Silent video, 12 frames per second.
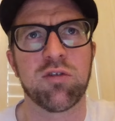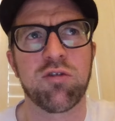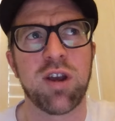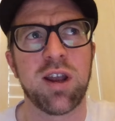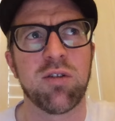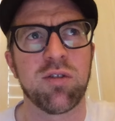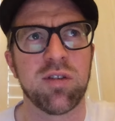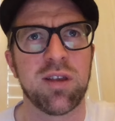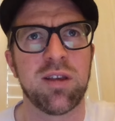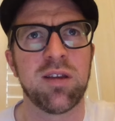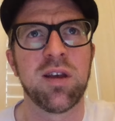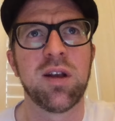and trainers and
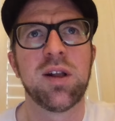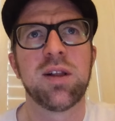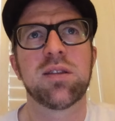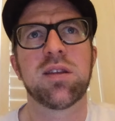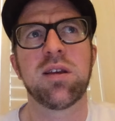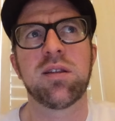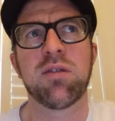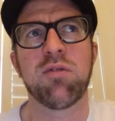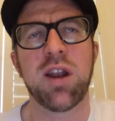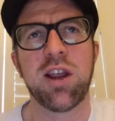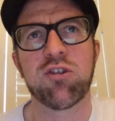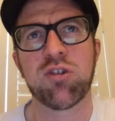the
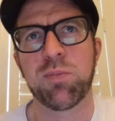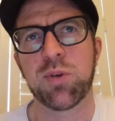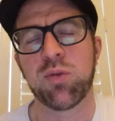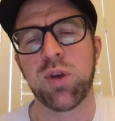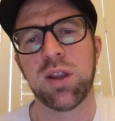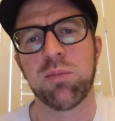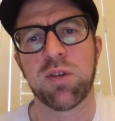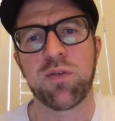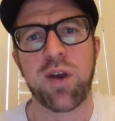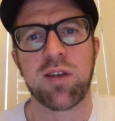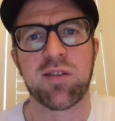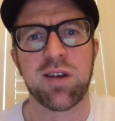relationship between them is
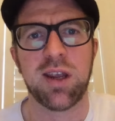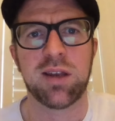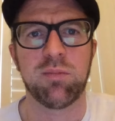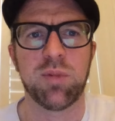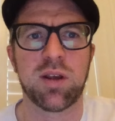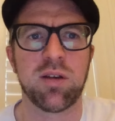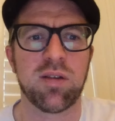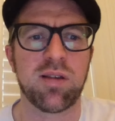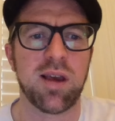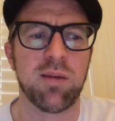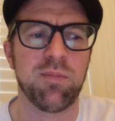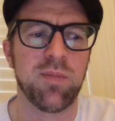fascinating because
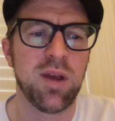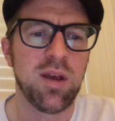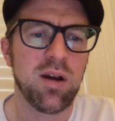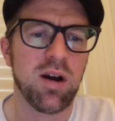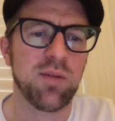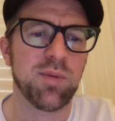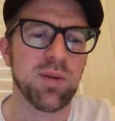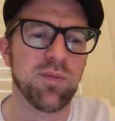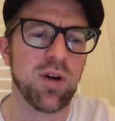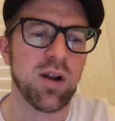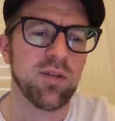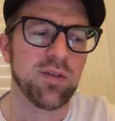I've been
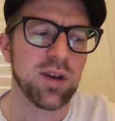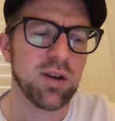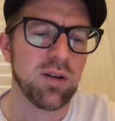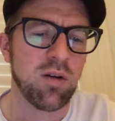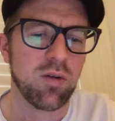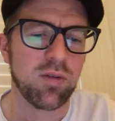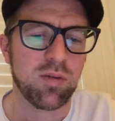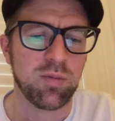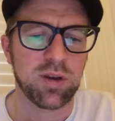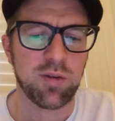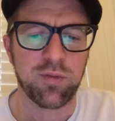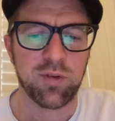involved in horses
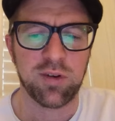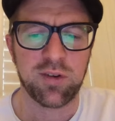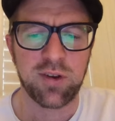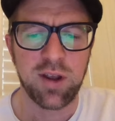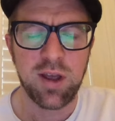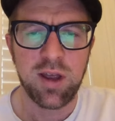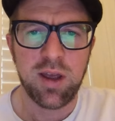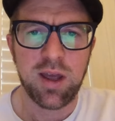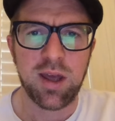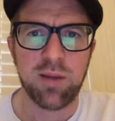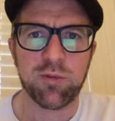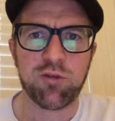with different
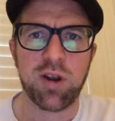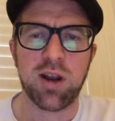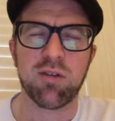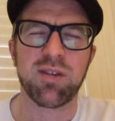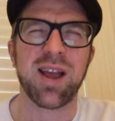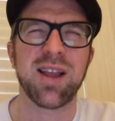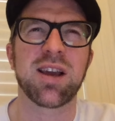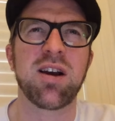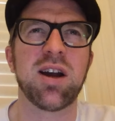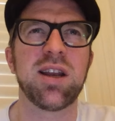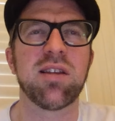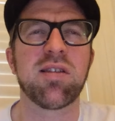trainers, and you
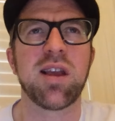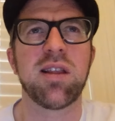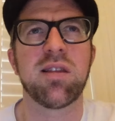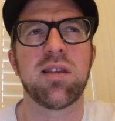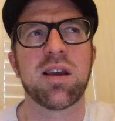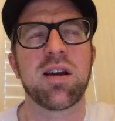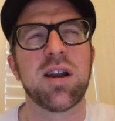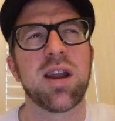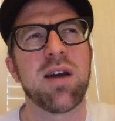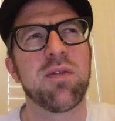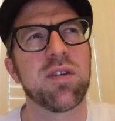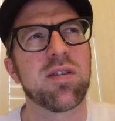kind
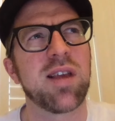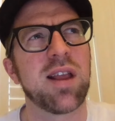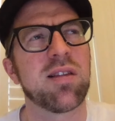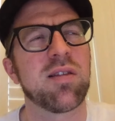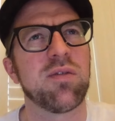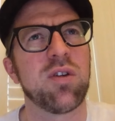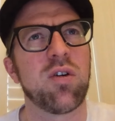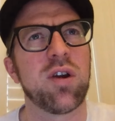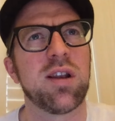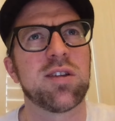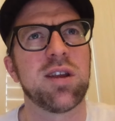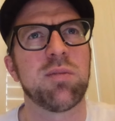of have a sense of
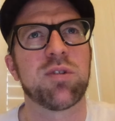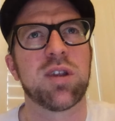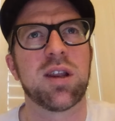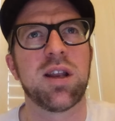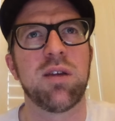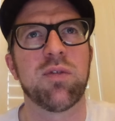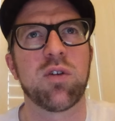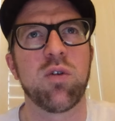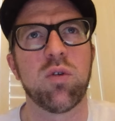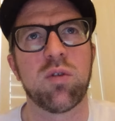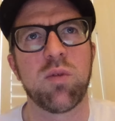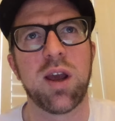loyalty, particularly if it
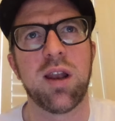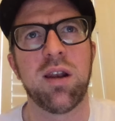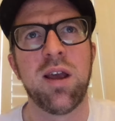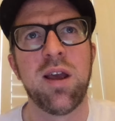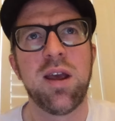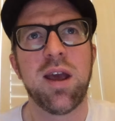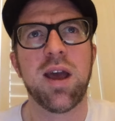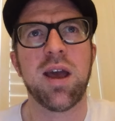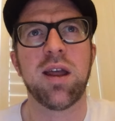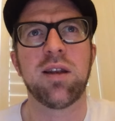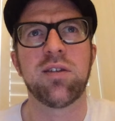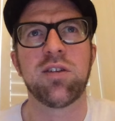goes well.
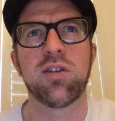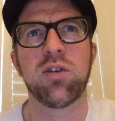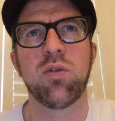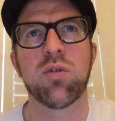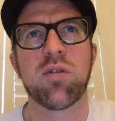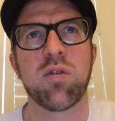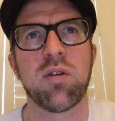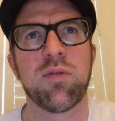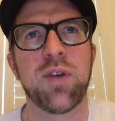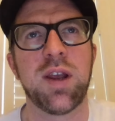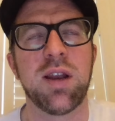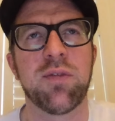And you do sort
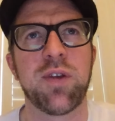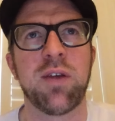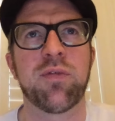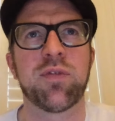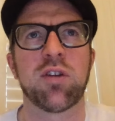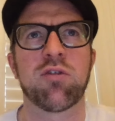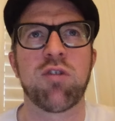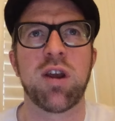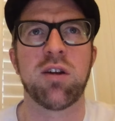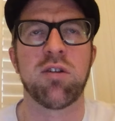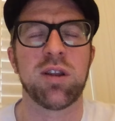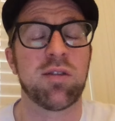of feel if the
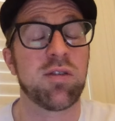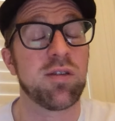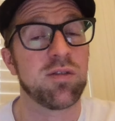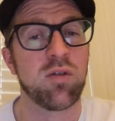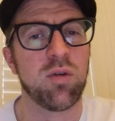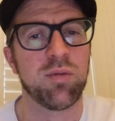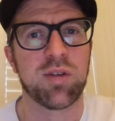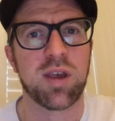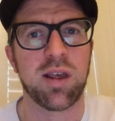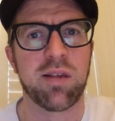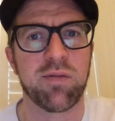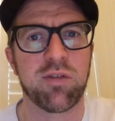trainer, and this isn't always
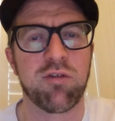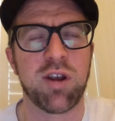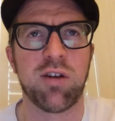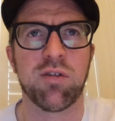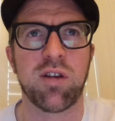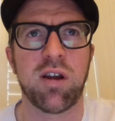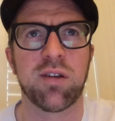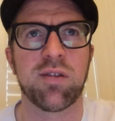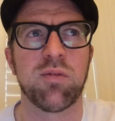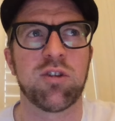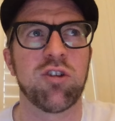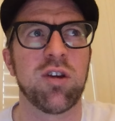the case, if the trainer is
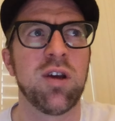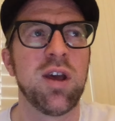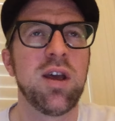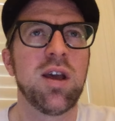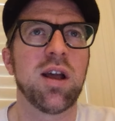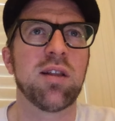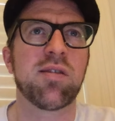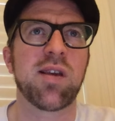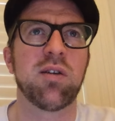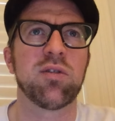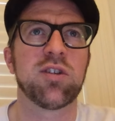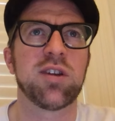honest with you and
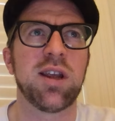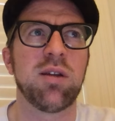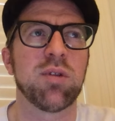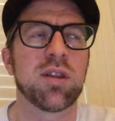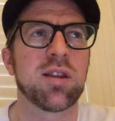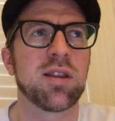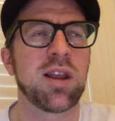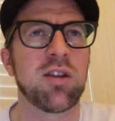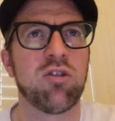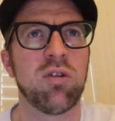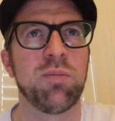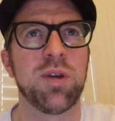sound to deal with,
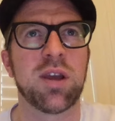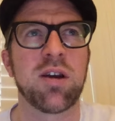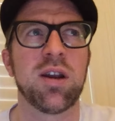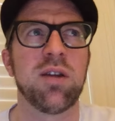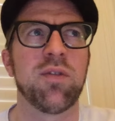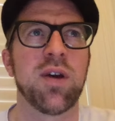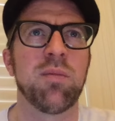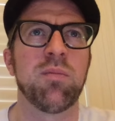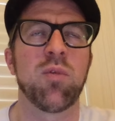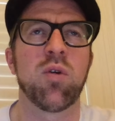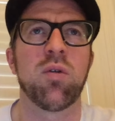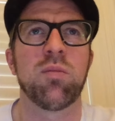that you'll be kind of
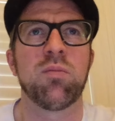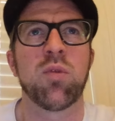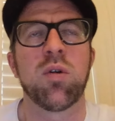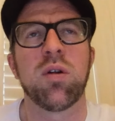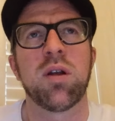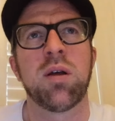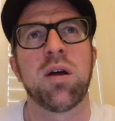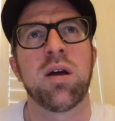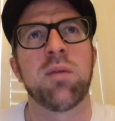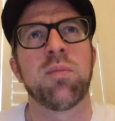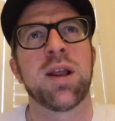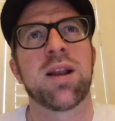more
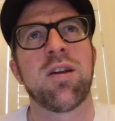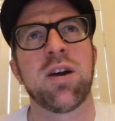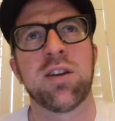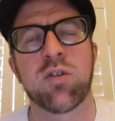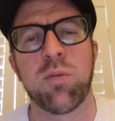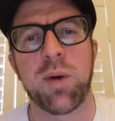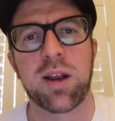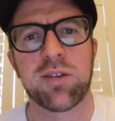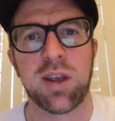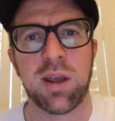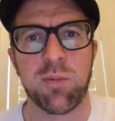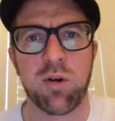inclined to go back
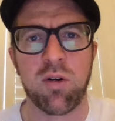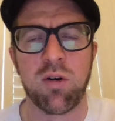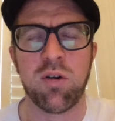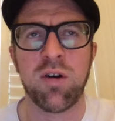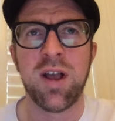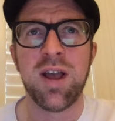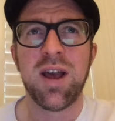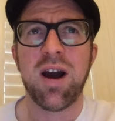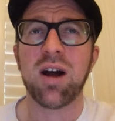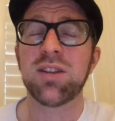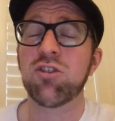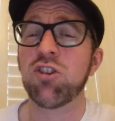to him or her.
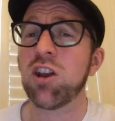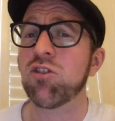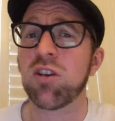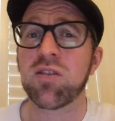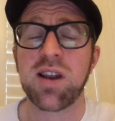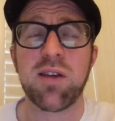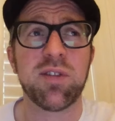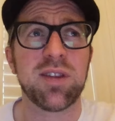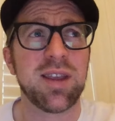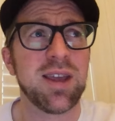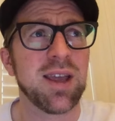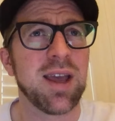On the JJ Slevin
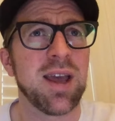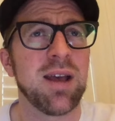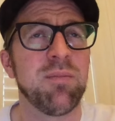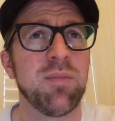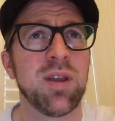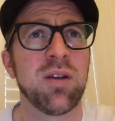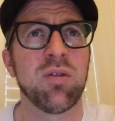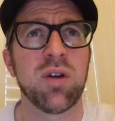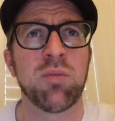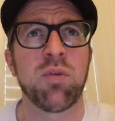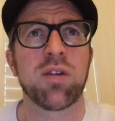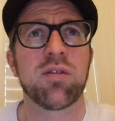thing,
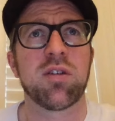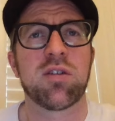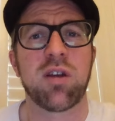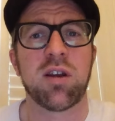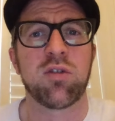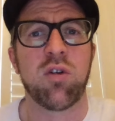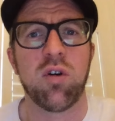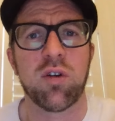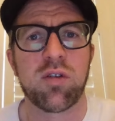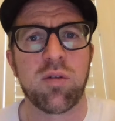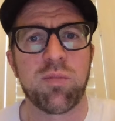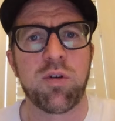it wasn't at all
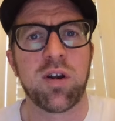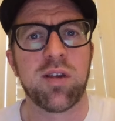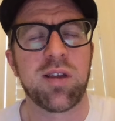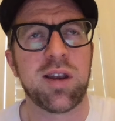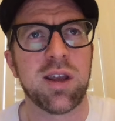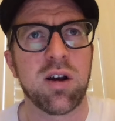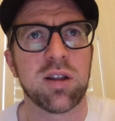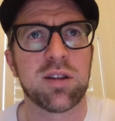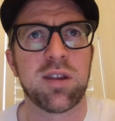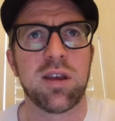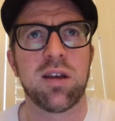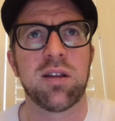a surprise that he got
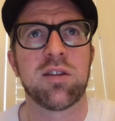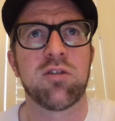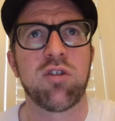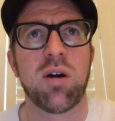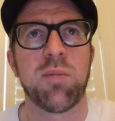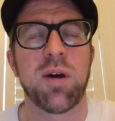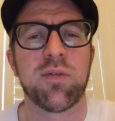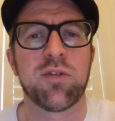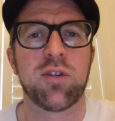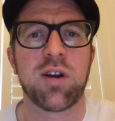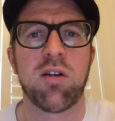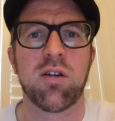the job
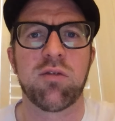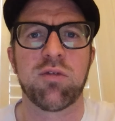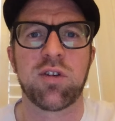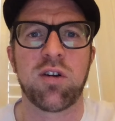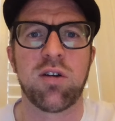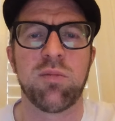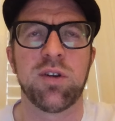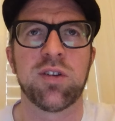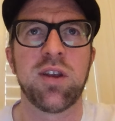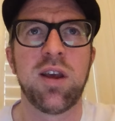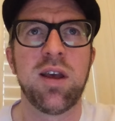after Daryl's retirement.